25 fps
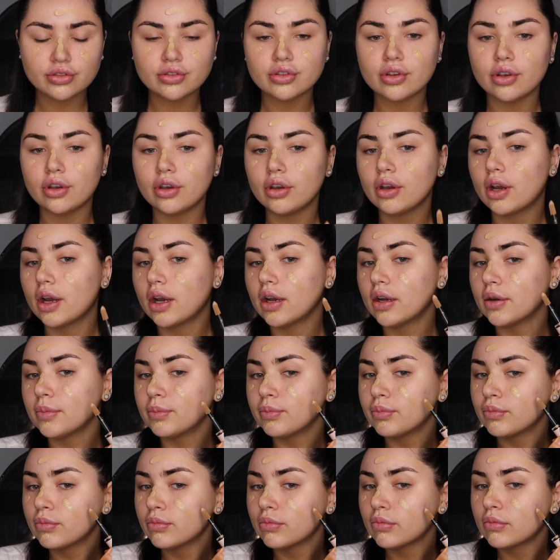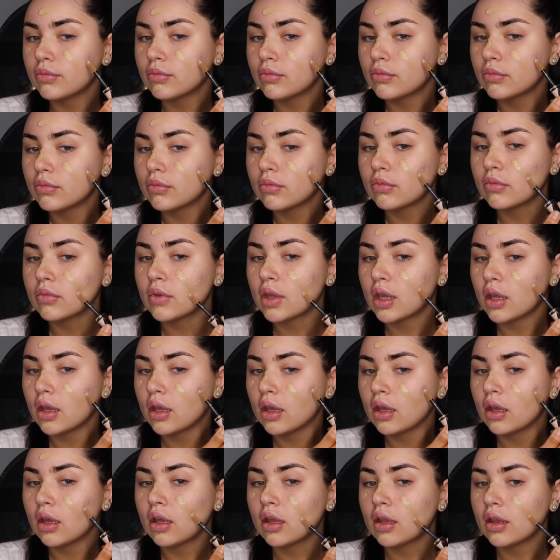So
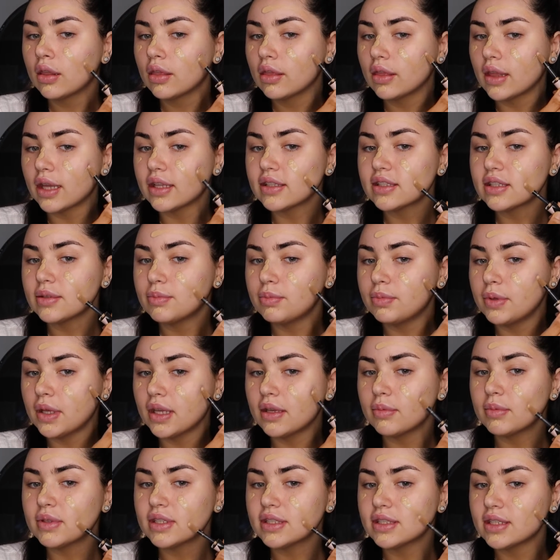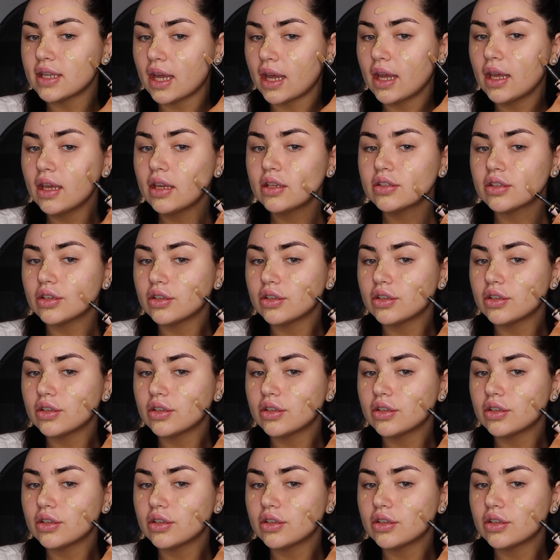that's a big mistake.